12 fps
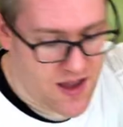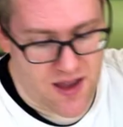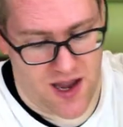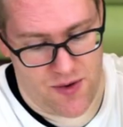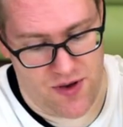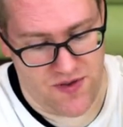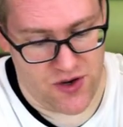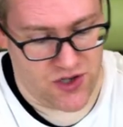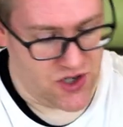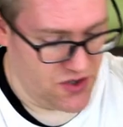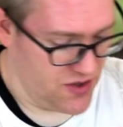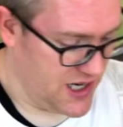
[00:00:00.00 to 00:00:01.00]
However, you
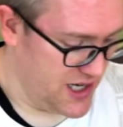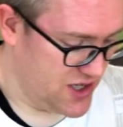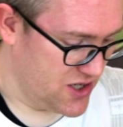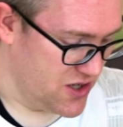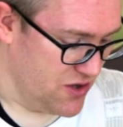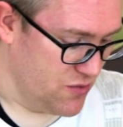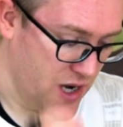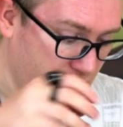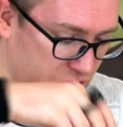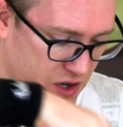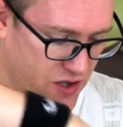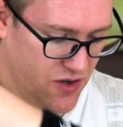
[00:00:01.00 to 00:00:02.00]
do need to,
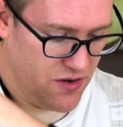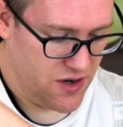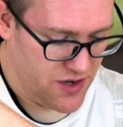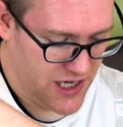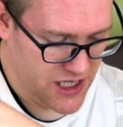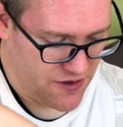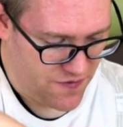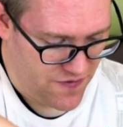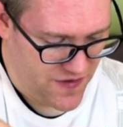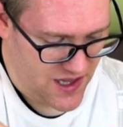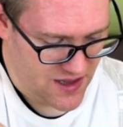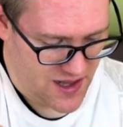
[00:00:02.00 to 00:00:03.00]
whatever you do, you need to
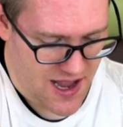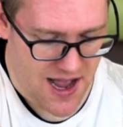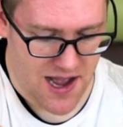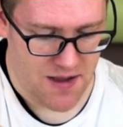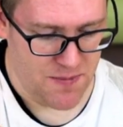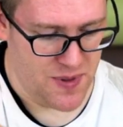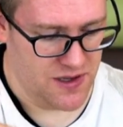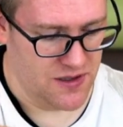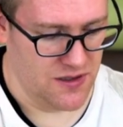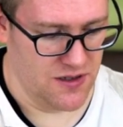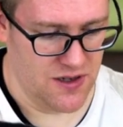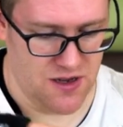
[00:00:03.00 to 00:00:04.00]
fill up
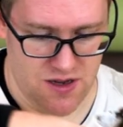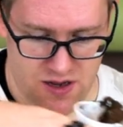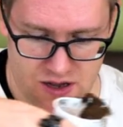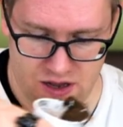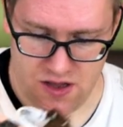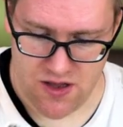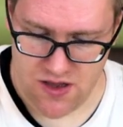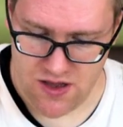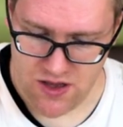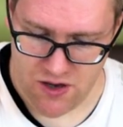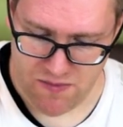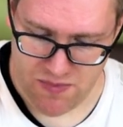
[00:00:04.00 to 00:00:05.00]
your